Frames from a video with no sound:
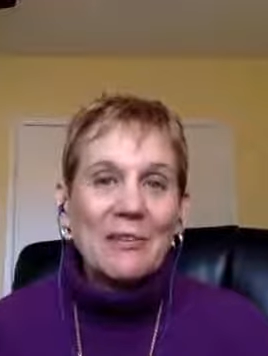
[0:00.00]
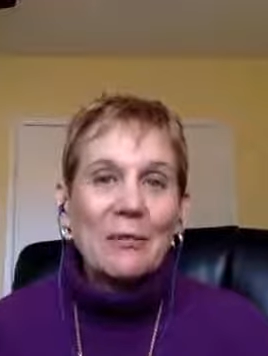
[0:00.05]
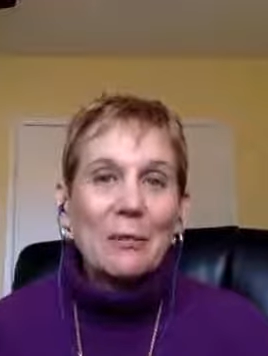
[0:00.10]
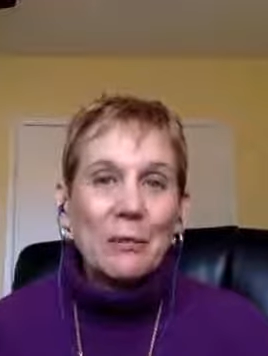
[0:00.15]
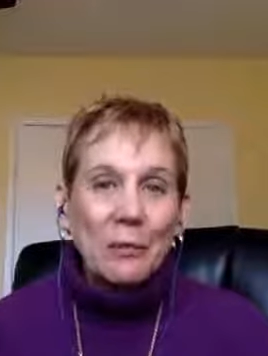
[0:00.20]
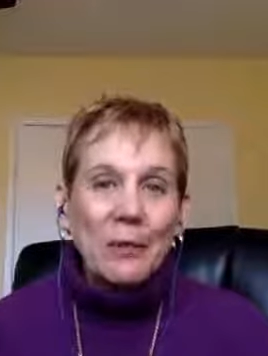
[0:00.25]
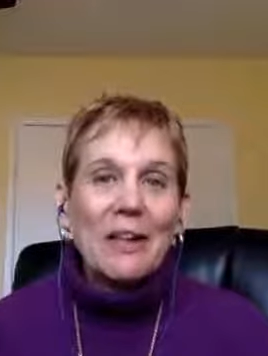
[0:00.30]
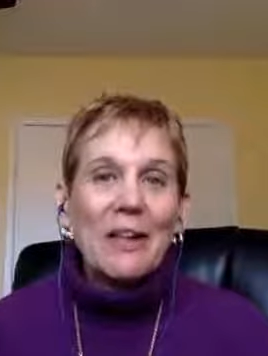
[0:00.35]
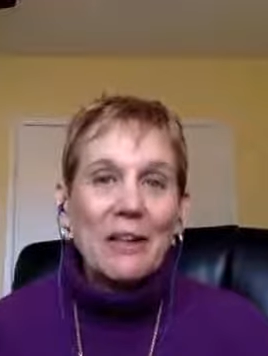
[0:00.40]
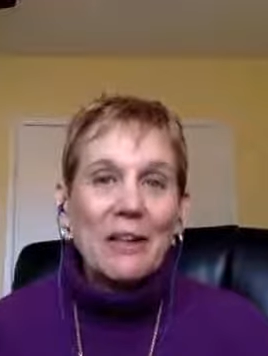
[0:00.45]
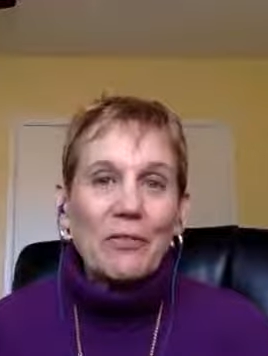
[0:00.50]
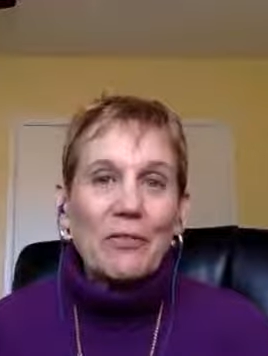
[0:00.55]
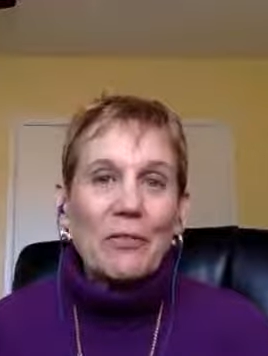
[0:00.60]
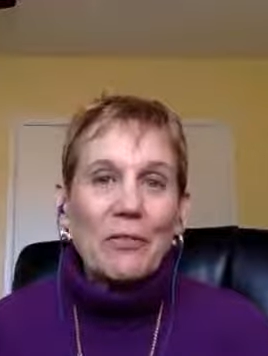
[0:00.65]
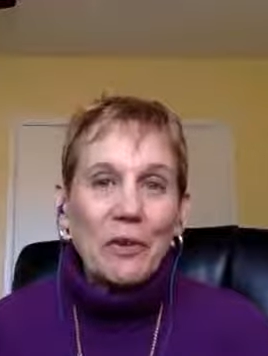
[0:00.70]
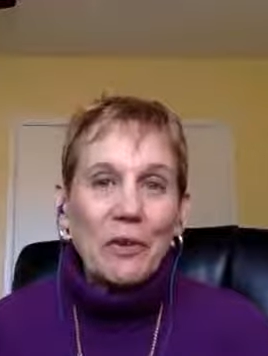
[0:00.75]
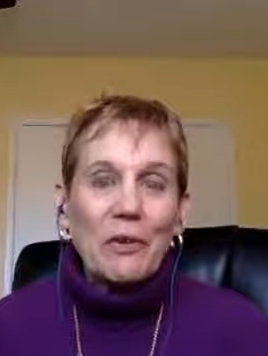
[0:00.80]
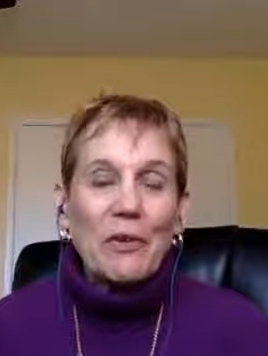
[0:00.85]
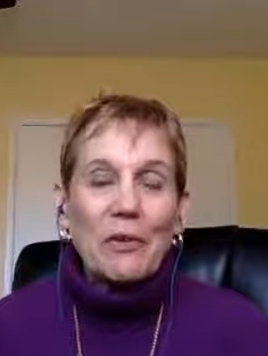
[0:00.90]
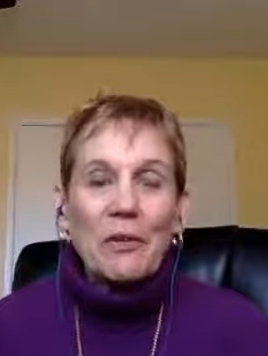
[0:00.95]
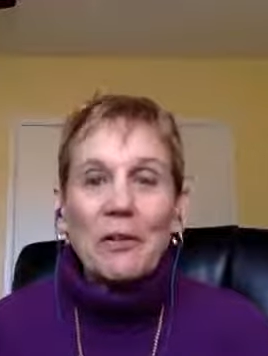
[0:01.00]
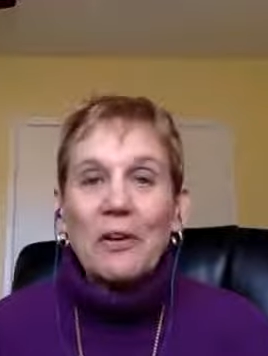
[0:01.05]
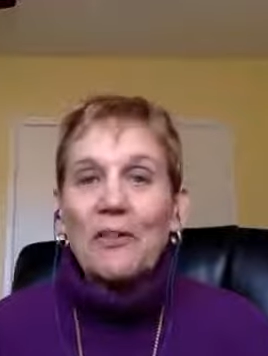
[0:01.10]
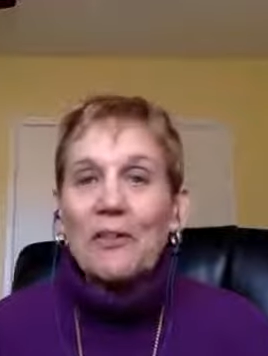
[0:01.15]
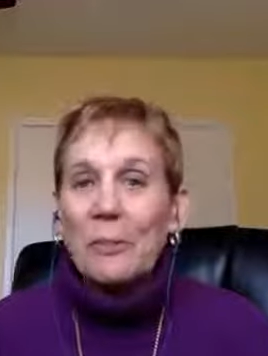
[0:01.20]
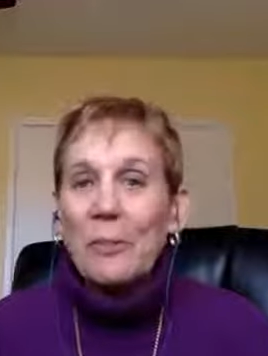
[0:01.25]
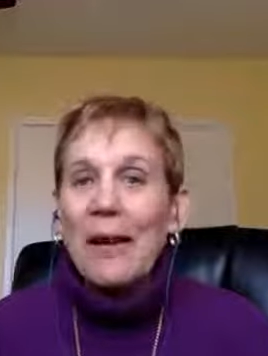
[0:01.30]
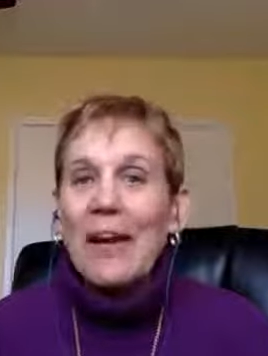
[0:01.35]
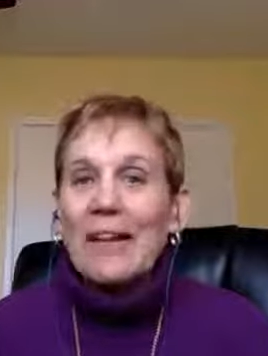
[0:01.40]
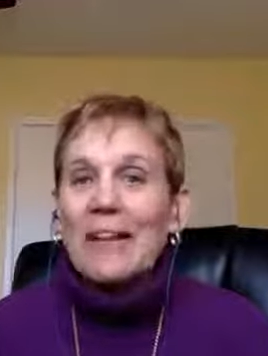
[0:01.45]
really for you to
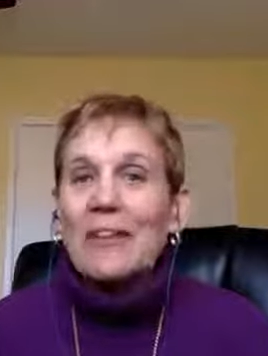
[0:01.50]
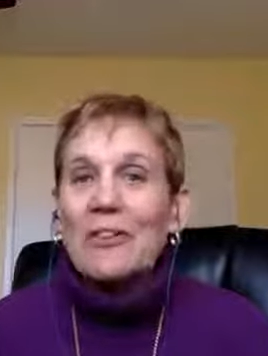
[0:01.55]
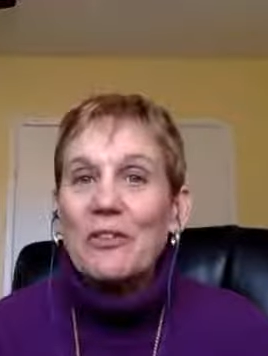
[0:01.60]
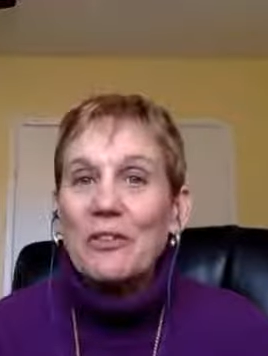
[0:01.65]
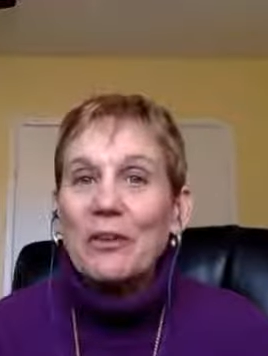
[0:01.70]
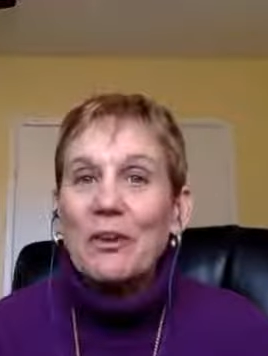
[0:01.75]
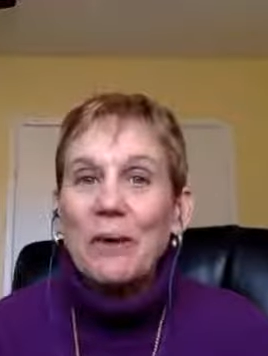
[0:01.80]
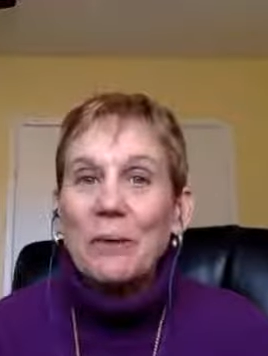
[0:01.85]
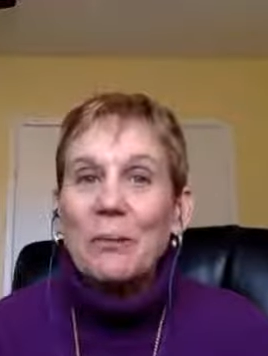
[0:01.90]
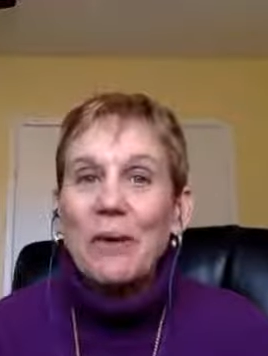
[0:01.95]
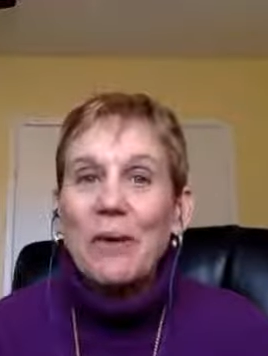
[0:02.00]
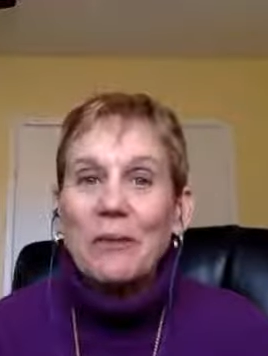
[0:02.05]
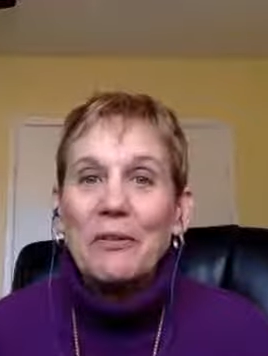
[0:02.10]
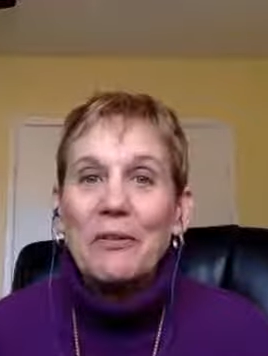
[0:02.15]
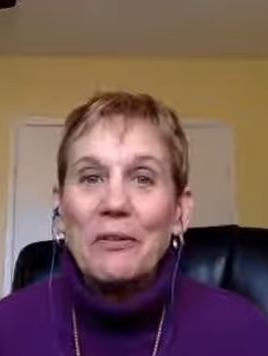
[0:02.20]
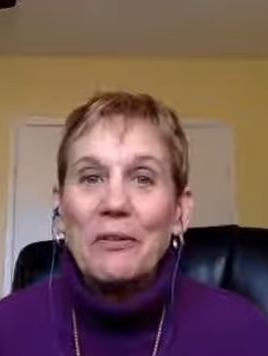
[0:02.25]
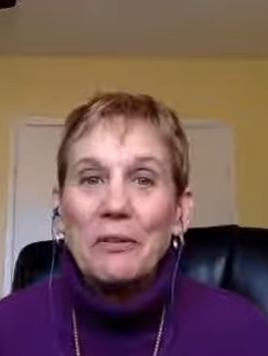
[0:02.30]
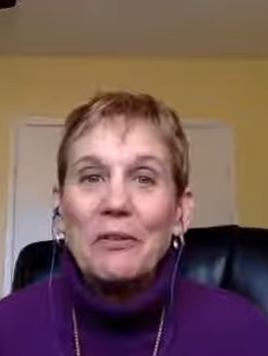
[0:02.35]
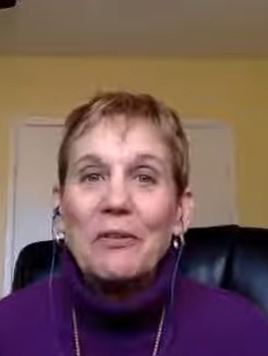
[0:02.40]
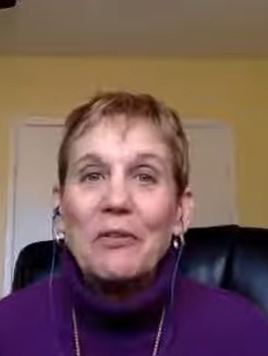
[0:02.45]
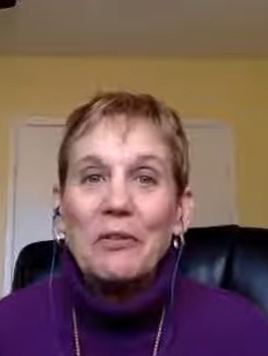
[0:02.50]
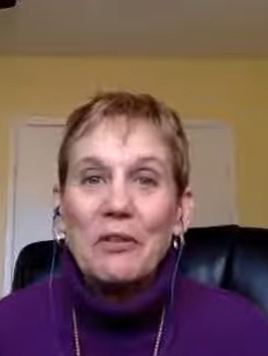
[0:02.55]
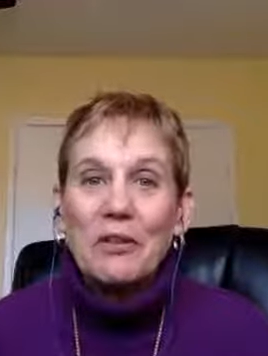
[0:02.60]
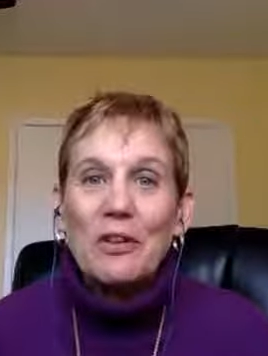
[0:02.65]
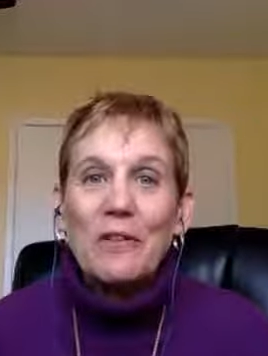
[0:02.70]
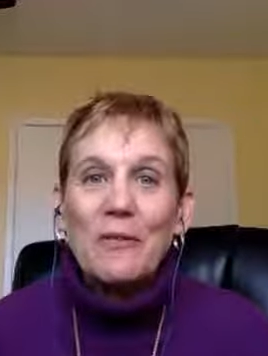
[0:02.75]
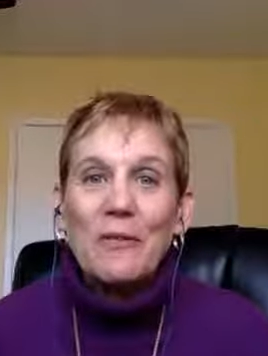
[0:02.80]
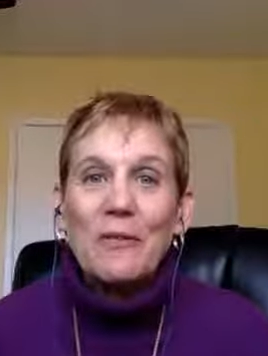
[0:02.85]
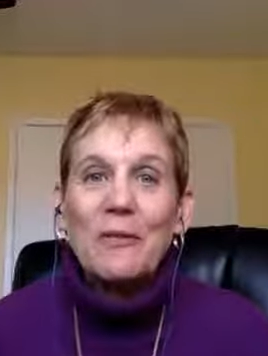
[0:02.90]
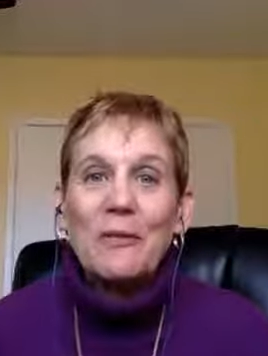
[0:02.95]
expect that you're going to be able to
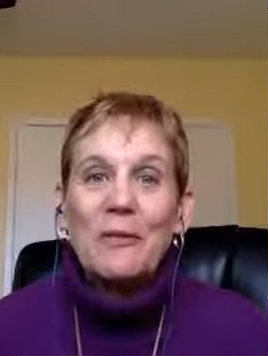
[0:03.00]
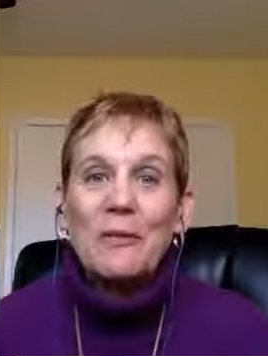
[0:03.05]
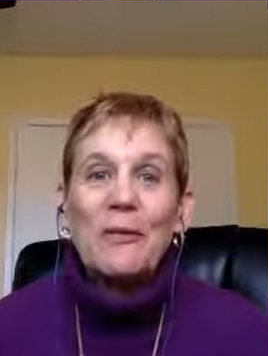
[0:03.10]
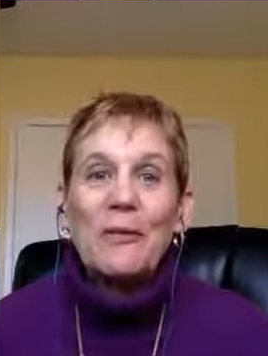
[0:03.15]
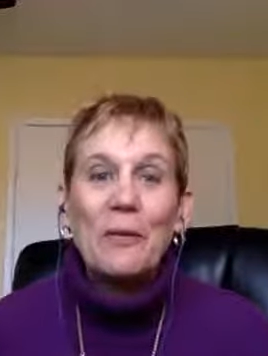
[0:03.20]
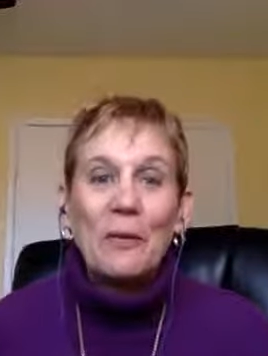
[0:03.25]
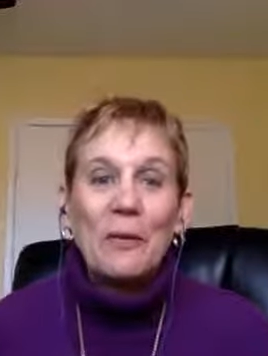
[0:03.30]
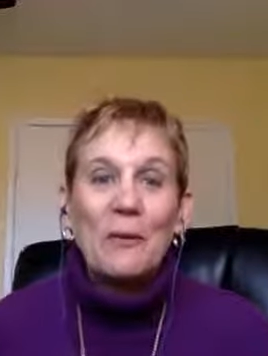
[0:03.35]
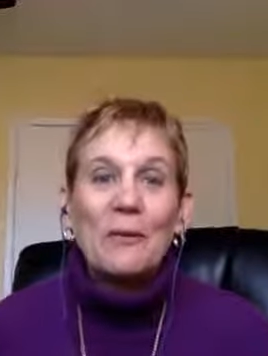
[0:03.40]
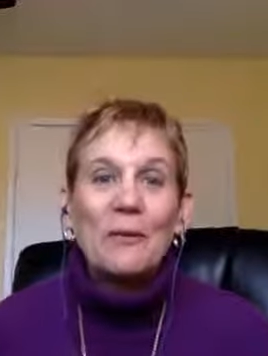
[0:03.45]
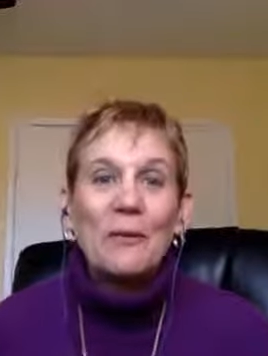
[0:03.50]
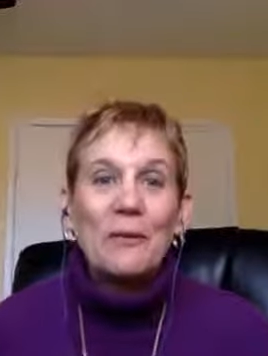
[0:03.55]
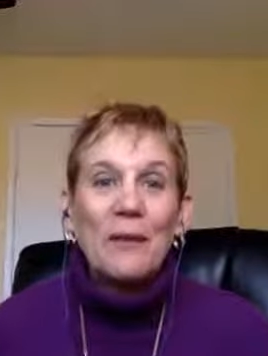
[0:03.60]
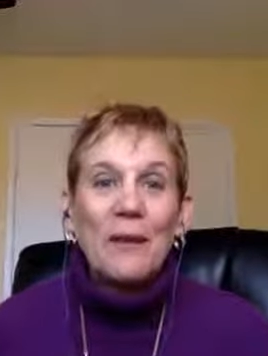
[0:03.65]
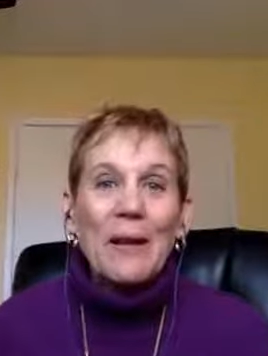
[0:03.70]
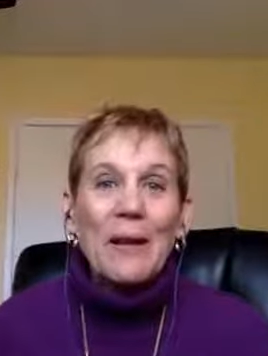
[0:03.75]
achieve those goals?